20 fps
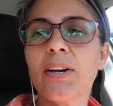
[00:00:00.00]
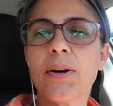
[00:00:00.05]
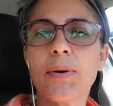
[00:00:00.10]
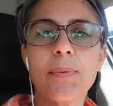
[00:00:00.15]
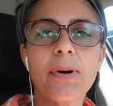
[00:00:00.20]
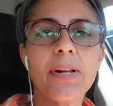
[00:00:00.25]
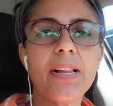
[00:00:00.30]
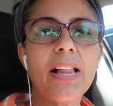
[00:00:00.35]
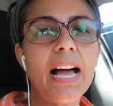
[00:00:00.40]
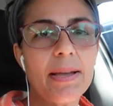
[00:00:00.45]

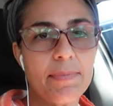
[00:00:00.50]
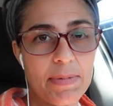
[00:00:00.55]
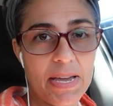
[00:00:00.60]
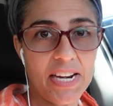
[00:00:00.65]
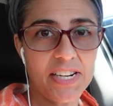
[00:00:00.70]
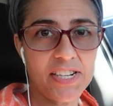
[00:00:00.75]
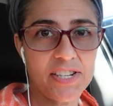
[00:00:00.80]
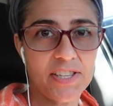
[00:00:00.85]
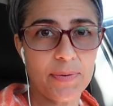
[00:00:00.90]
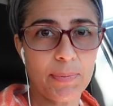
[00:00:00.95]
Well, I made
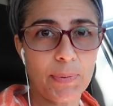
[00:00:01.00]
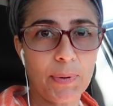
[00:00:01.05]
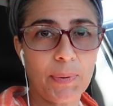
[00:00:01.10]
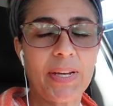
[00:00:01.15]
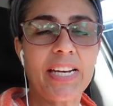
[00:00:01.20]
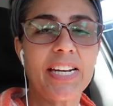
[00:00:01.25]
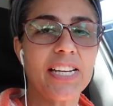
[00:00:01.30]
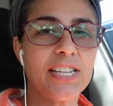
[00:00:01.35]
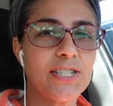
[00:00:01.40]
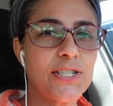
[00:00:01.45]
it to the
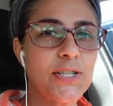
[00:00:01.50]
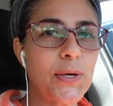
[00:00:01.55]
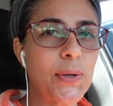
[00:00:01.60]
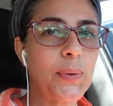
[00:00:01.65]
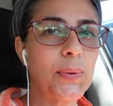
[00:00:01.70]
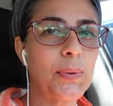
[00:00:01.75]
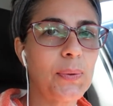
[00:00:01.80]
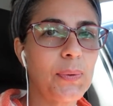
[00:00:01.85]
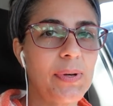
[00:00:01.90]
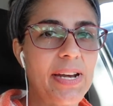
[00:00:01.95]
marina,
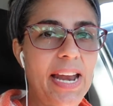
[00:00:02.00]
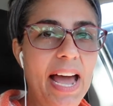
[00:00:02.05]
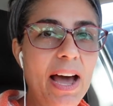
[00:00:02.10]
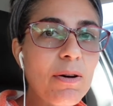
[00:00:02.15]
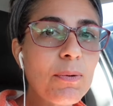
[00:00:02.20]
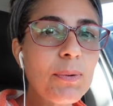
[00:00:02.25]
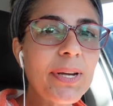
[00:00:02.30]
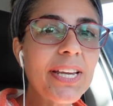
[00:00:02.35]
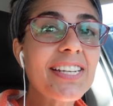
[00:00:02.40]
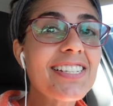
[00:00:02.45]
so
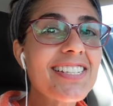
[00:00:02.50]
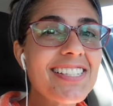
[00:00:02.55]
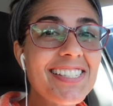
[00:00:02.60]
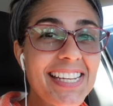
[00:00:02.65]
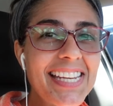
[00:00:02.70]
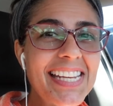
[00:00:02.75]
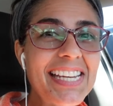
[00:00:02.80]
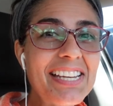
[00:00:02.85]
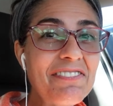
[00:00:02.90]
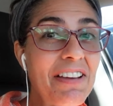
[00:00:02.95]
now we get to
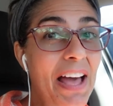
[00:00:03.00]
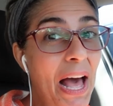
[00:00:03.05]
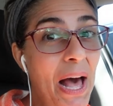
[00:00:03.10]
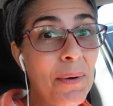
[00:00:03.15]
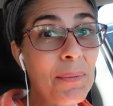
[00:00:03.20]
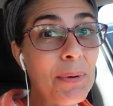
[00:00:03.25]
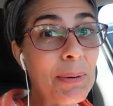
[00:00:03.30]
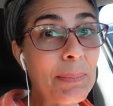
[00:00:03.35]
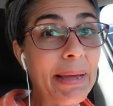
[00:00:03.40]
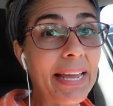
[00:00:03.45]
see if Hal
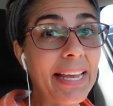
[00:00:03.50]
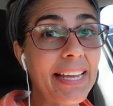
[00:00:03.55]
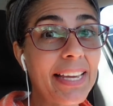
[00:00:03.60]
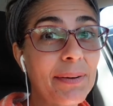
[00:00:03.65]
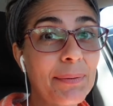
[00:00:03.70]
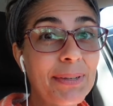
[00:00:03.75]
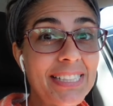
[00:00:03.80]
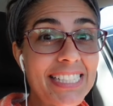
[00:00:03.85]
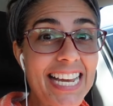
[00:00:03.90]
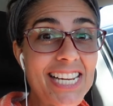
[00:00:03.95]
will make it
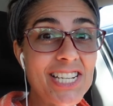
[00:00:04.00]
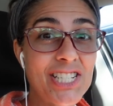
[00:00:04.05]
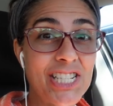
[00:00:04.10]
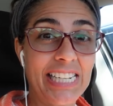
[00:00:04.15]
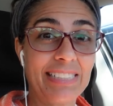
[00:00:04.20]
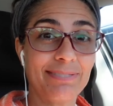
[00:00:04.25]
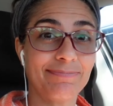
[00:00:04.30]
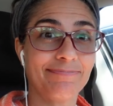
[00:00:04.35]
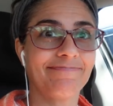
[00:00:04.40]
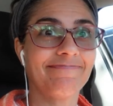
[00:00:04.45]
with Tashi.